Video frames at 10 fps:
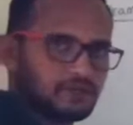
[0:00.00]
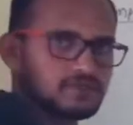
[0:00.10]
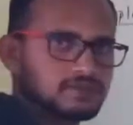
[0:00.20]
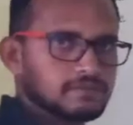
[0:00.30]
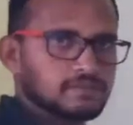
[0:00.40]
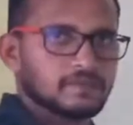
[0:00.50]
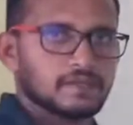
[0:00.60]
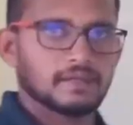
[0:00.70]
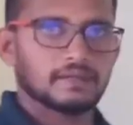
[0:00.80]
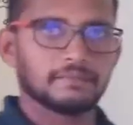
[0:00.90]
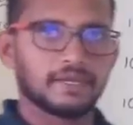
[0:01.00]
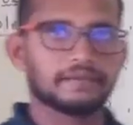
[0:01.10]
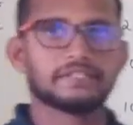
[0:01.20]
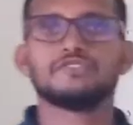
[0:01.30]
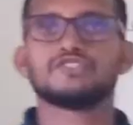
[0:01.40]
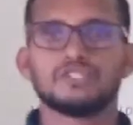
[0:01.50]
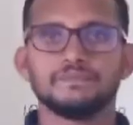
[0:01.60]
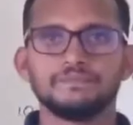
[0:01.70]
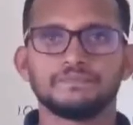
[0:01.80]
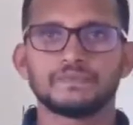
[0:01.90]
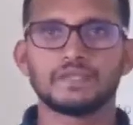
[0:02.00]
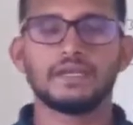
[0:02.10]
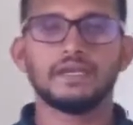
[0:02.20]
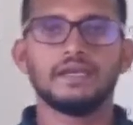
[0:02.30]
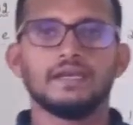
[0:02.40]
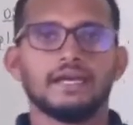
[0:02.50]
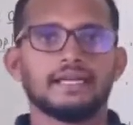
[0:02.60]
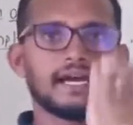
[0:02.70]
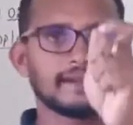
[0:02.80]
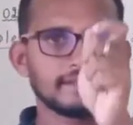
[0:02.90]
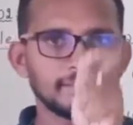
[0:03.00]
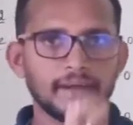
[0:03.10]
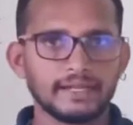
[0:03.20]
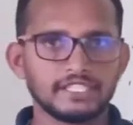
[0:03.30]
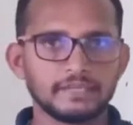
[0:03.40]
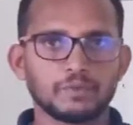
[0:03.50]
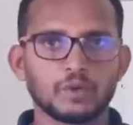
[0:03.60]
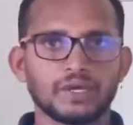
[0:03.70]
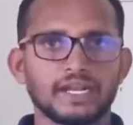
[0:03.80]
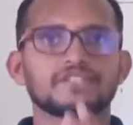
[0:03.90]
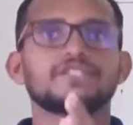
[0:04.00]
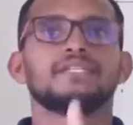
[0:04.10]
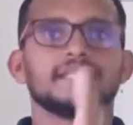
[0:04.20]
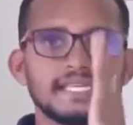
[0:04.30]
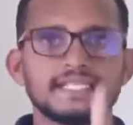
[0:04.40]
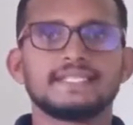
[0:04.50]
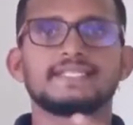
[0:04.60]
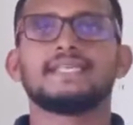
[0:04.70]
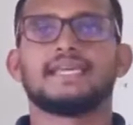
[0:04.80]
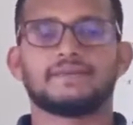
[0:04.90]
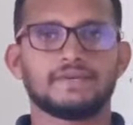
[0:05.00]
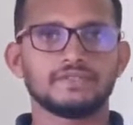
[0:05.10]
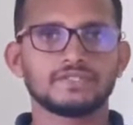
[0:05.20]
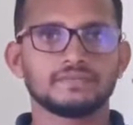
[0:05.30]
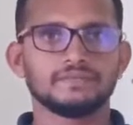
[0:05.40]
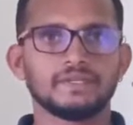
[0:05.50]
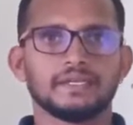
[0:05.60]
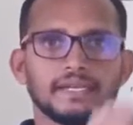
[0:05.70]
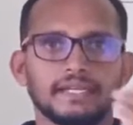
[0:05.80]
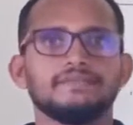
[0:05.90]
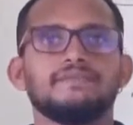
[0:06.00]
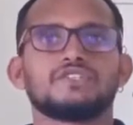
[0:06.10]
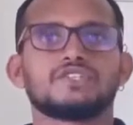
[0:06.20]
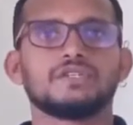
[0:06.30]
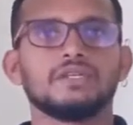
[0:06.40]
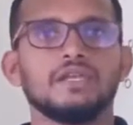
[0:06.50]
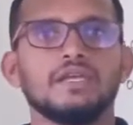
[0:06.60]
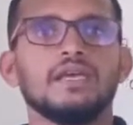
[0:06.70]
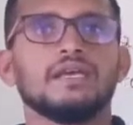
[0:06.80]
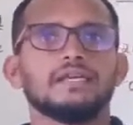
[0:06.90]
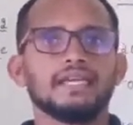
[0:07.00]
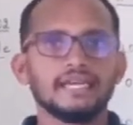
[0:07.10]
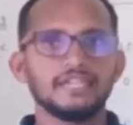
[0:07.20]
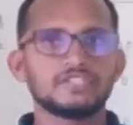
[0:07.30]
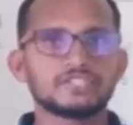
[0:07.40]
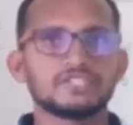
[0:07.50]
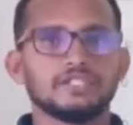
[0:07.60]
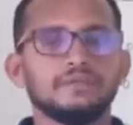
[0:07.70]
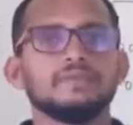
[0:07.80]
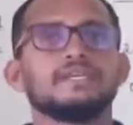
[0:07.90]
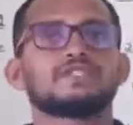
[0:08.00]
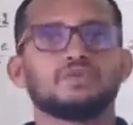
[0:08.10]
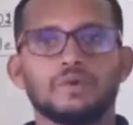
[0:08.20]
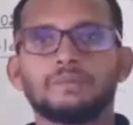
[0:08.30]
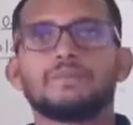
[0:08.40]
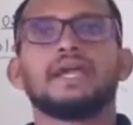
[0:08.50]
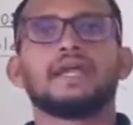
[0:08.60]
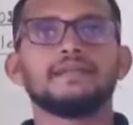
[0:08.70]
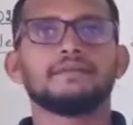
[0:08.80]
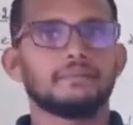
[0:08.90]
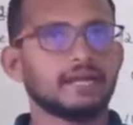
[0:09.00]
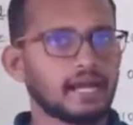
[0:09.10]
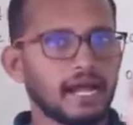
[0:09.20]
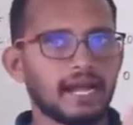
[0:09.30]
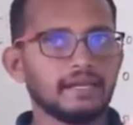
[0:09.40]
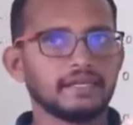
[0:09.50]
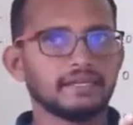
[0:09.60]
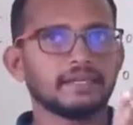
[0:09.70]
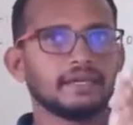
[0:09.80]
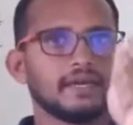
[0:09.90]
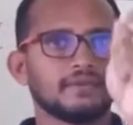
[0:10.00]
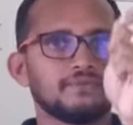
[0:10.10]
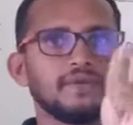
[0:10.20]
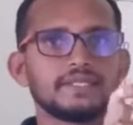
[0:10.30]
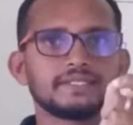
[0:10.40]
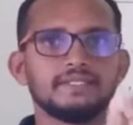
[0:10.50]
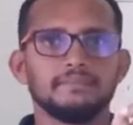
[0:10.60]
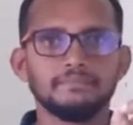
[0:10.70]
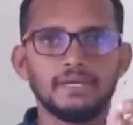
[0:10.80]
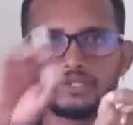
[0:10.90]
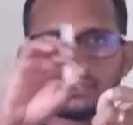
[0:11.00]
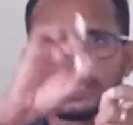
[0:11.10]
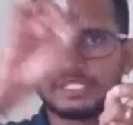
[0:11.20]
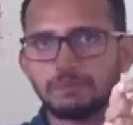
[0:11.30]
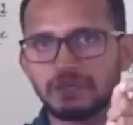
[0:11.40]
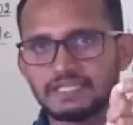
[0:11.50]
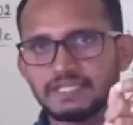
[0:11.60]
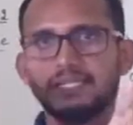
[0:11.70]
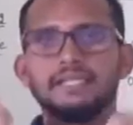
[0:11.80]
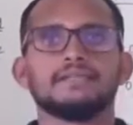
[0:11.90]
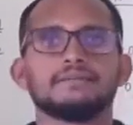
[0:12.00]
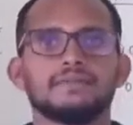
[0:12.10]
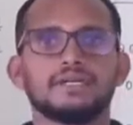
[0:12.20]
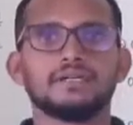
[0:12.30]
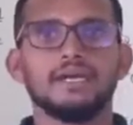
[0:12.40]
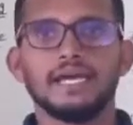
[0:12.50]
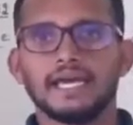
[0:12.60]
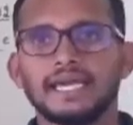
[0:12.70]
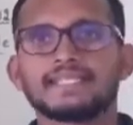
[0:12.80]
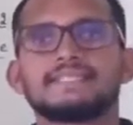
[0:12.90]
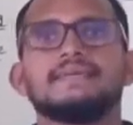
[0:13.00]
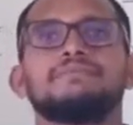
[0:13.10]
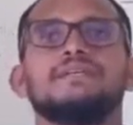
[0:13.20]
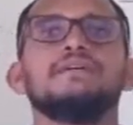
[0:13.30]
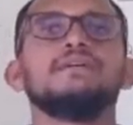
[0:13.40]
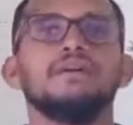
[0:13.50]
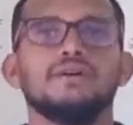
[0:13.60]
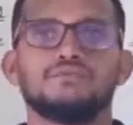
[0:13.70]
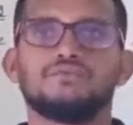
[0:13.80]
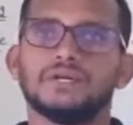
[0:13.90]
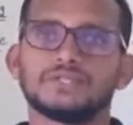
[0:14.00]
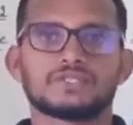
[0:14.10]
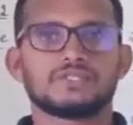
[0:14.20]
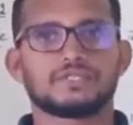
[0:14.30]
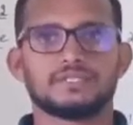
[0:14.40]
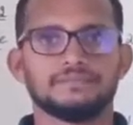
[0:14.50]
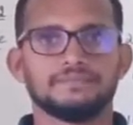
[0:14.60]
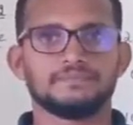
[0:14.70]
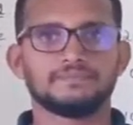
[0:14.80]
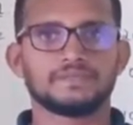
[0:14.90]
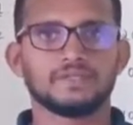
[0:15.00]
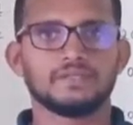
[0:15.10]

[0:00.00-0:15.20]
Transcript: is. Pay attention. An arithmetic progression is a sequence in which each term is obtained by adding a fixed number to its preceding number except the first term.